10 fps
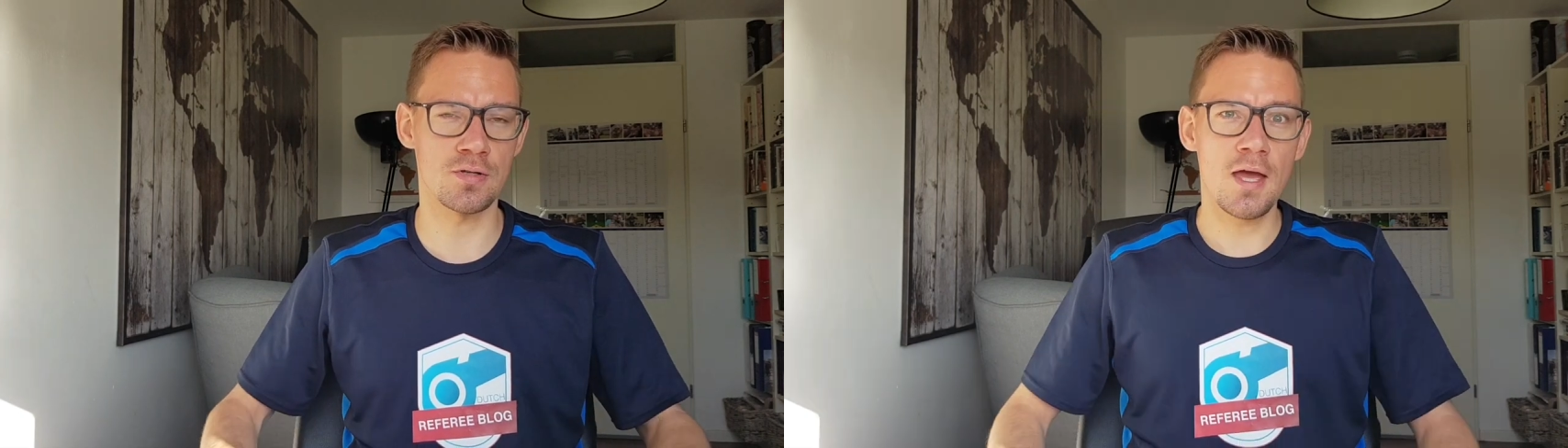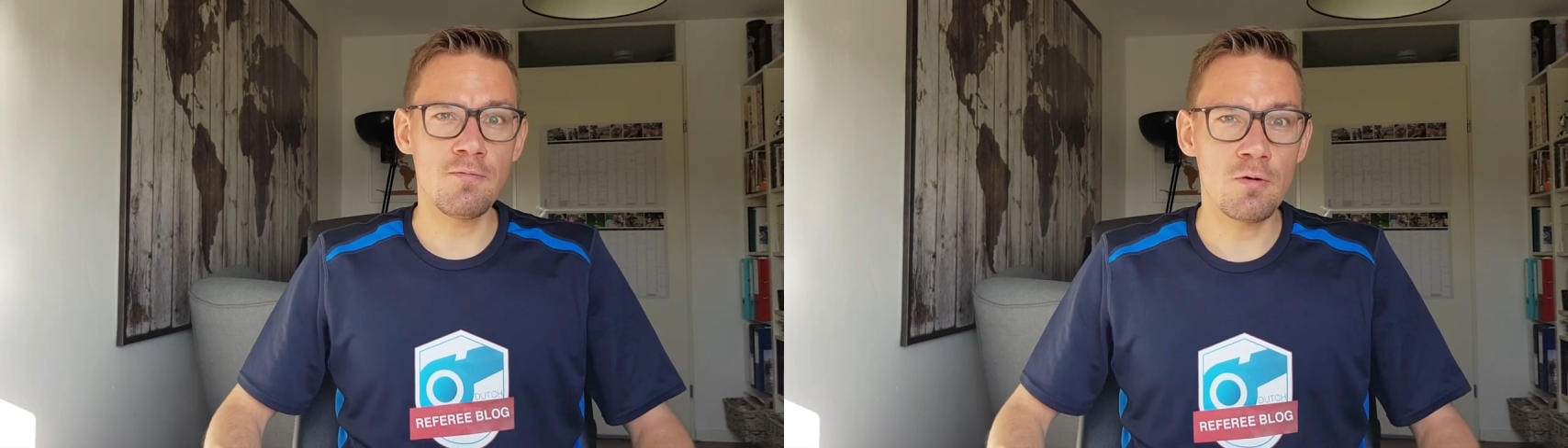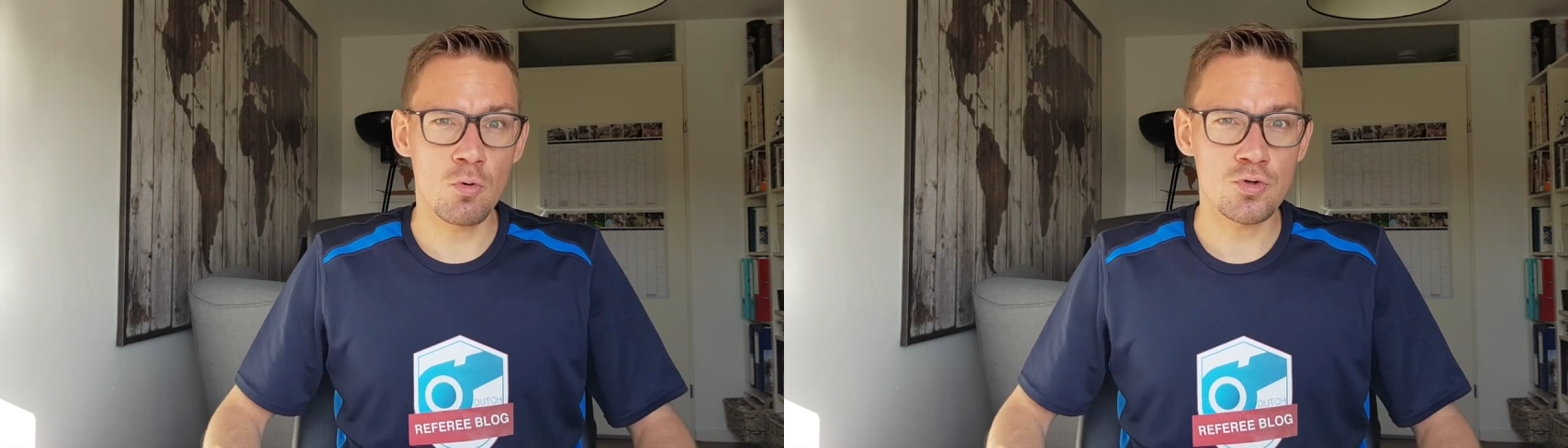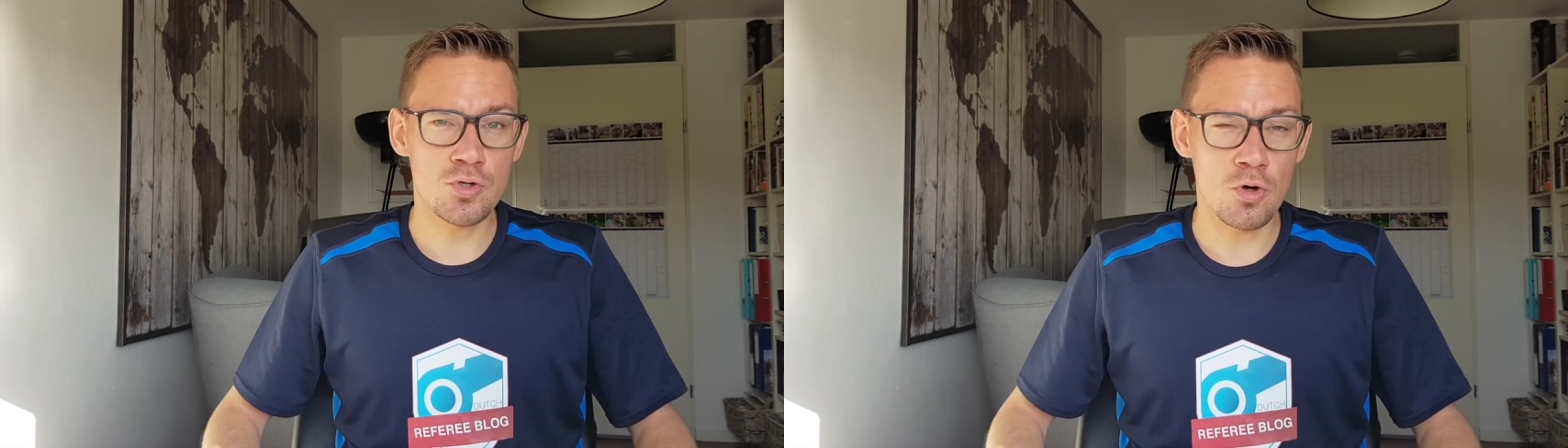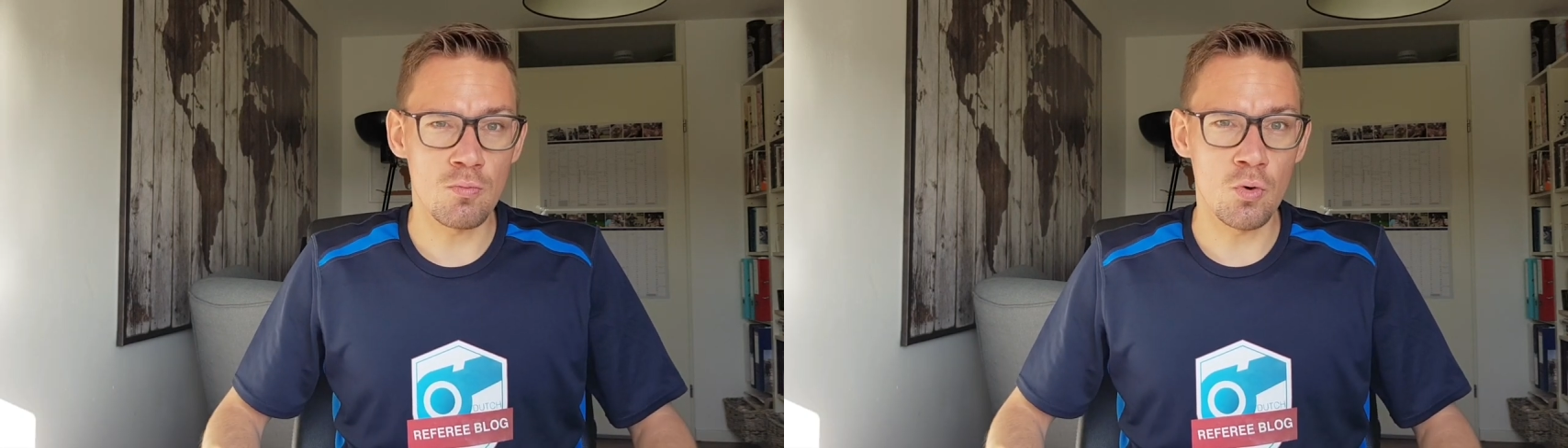And if you want to
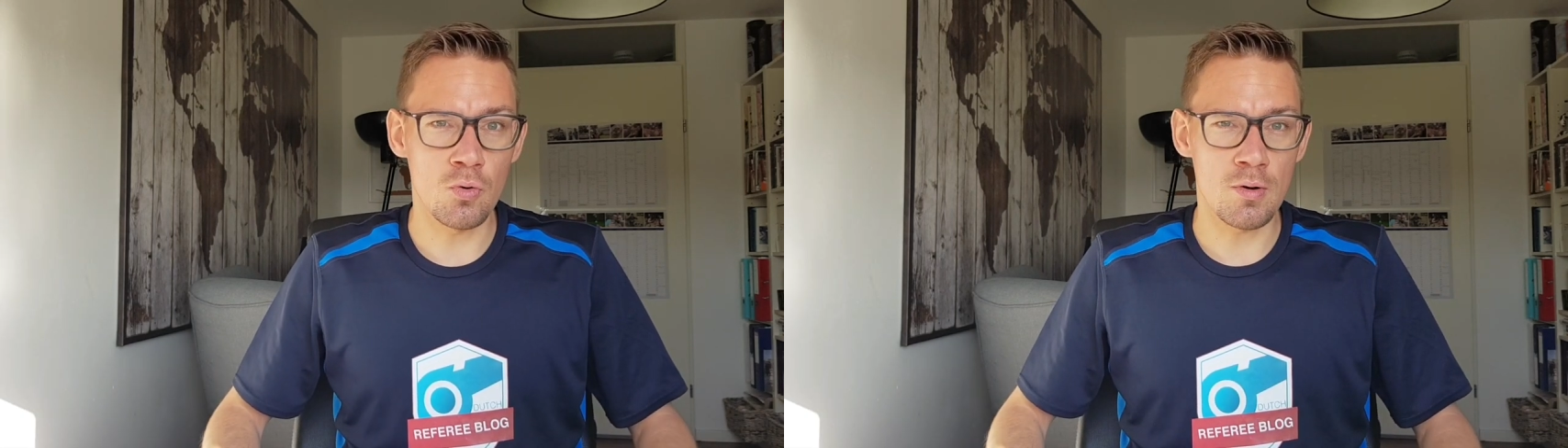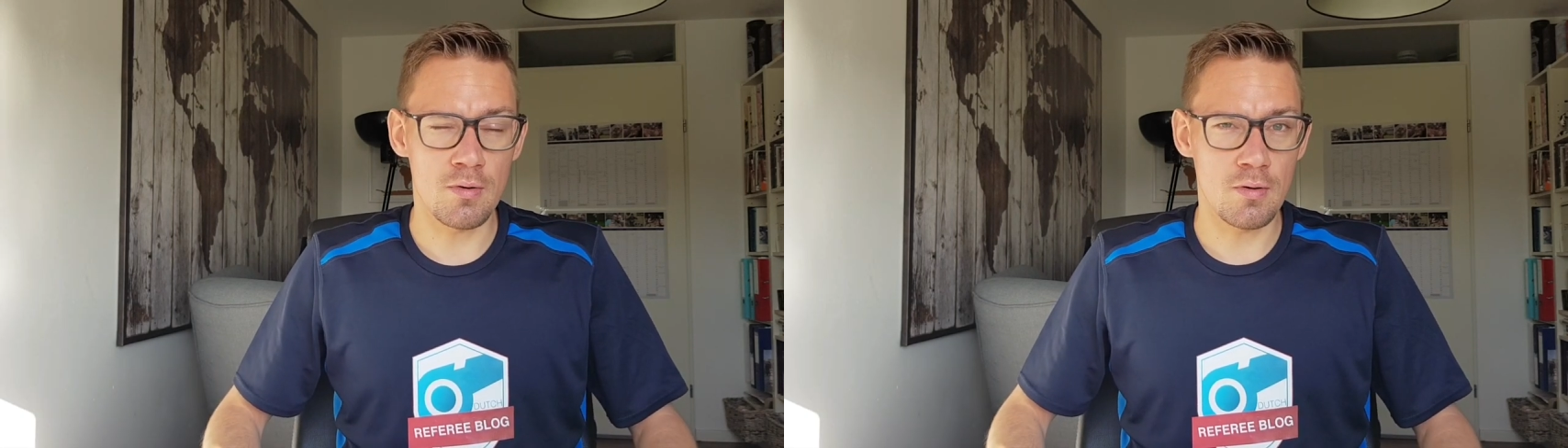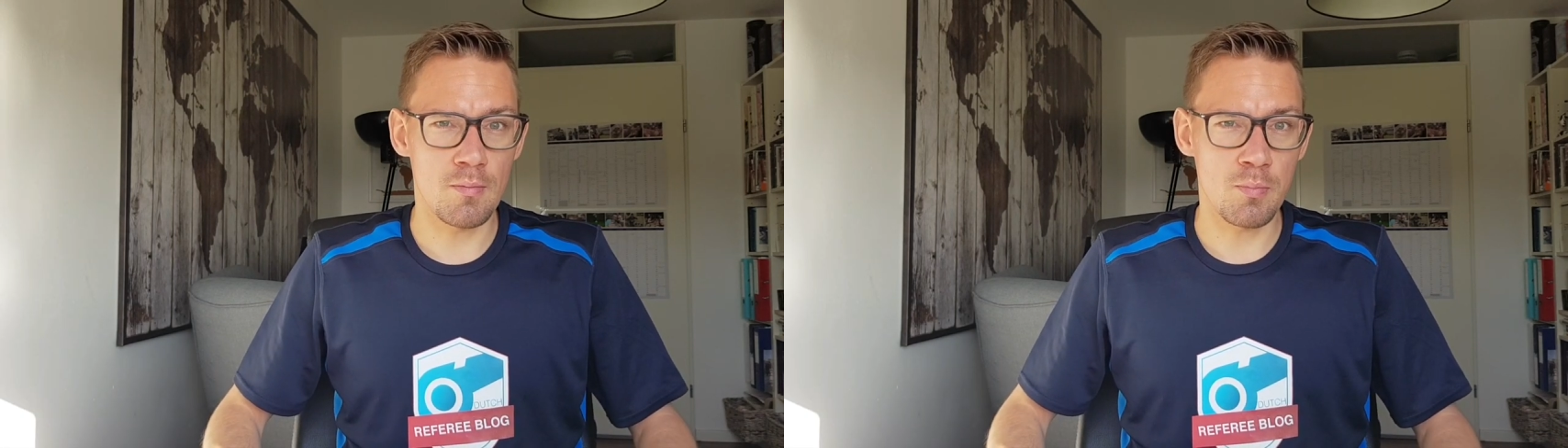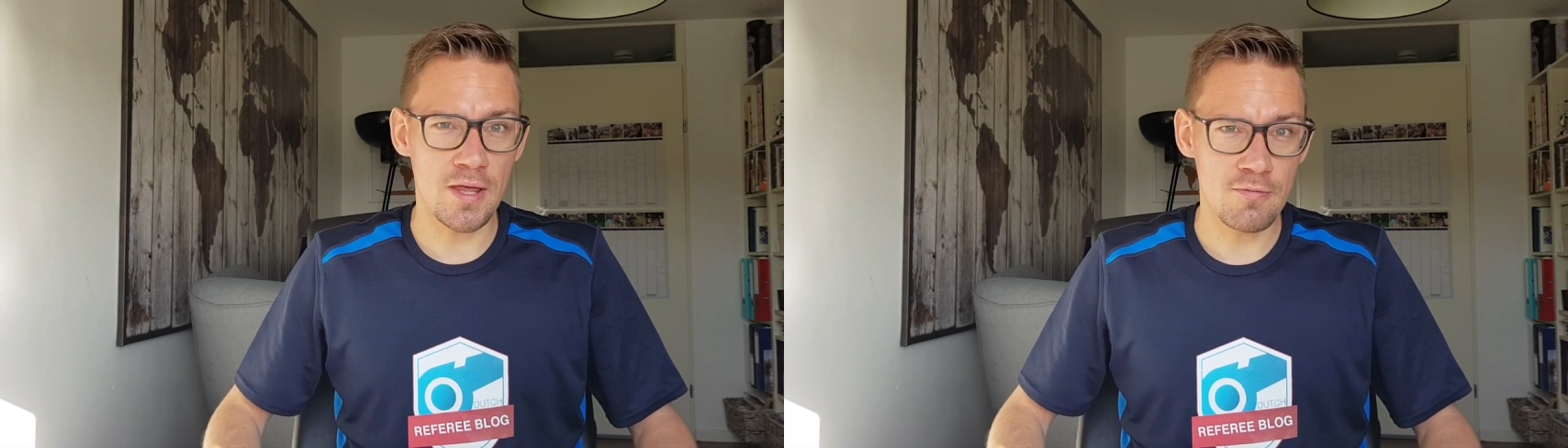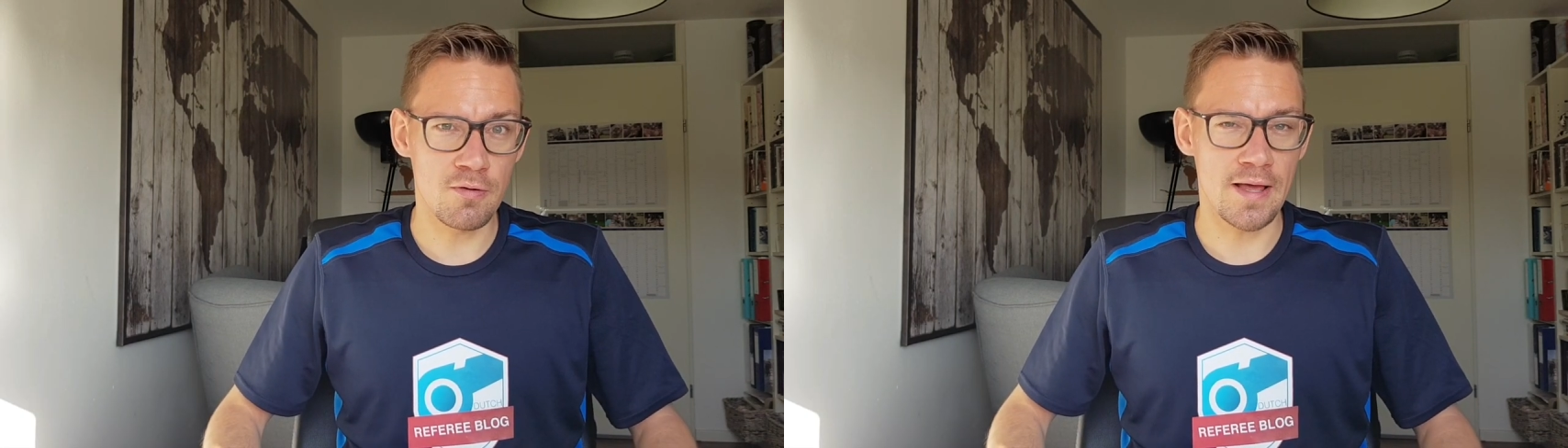know more
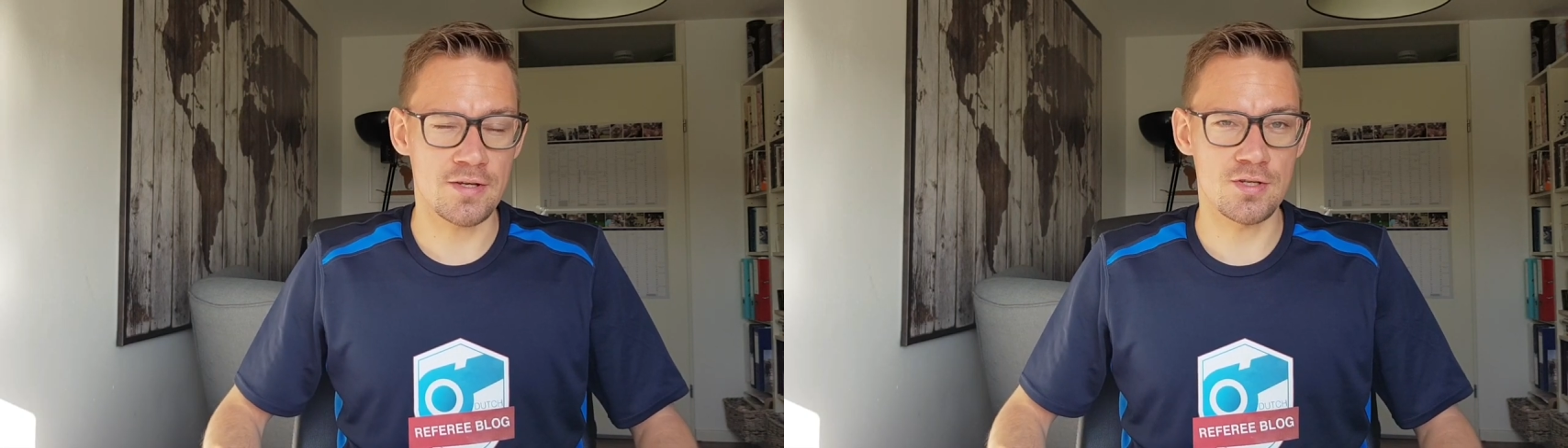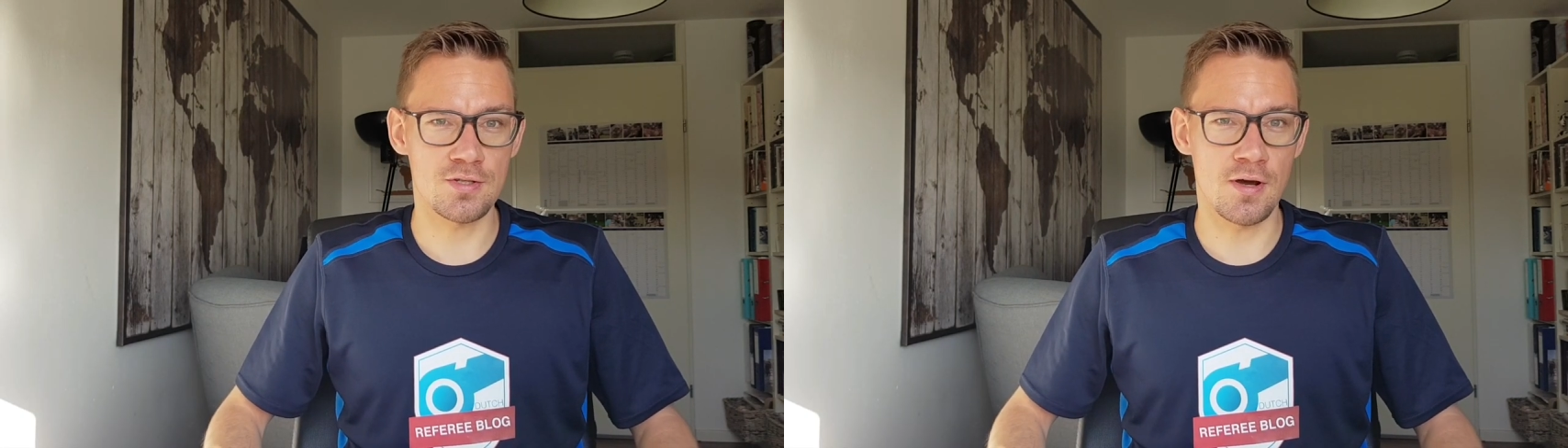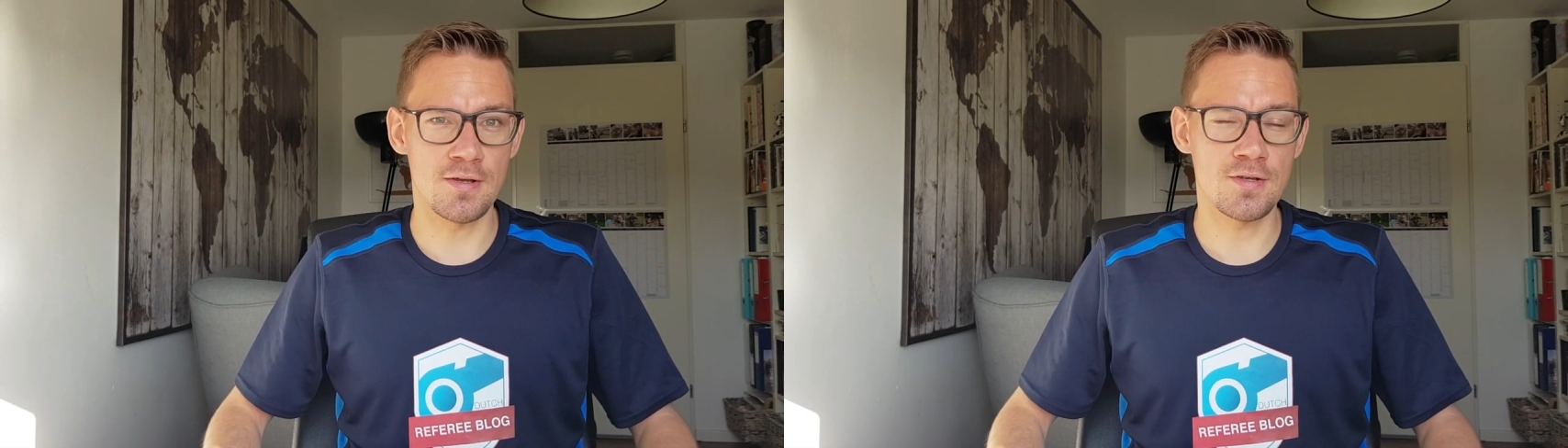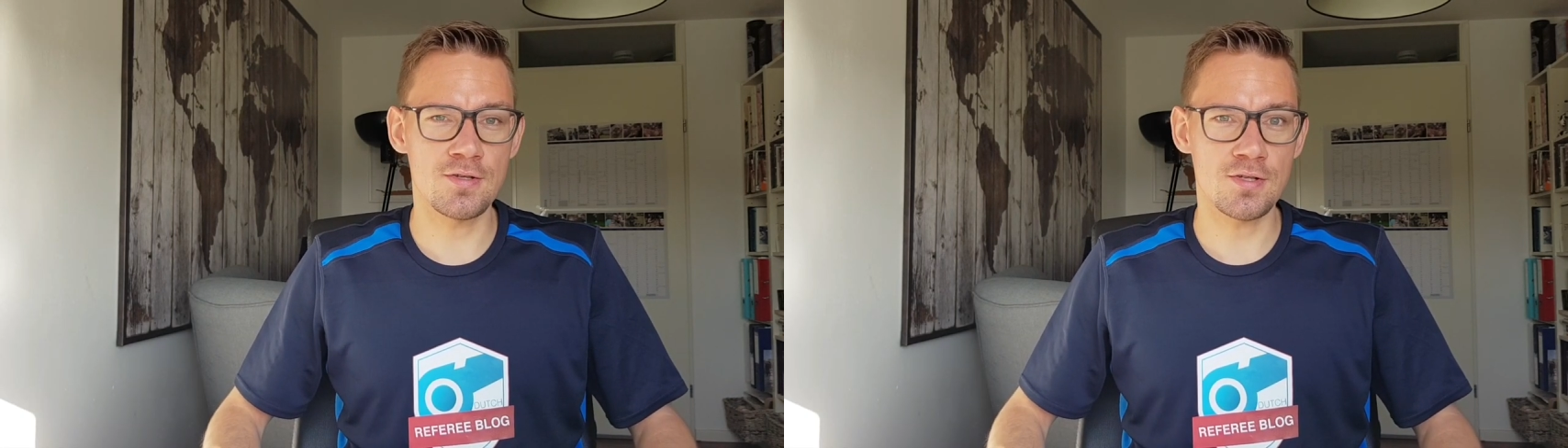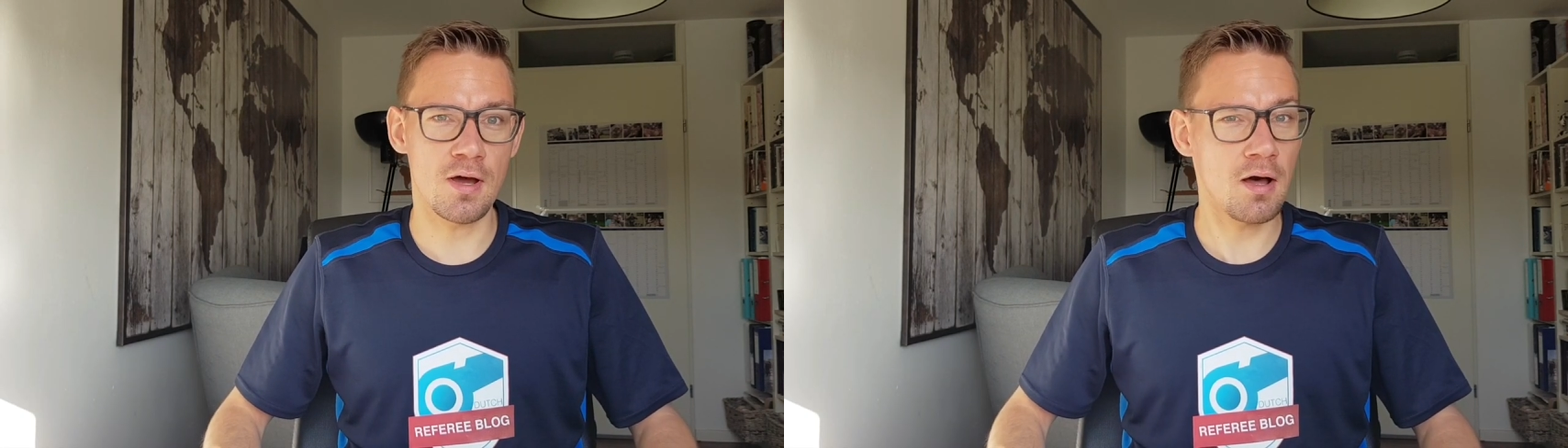playful exercises,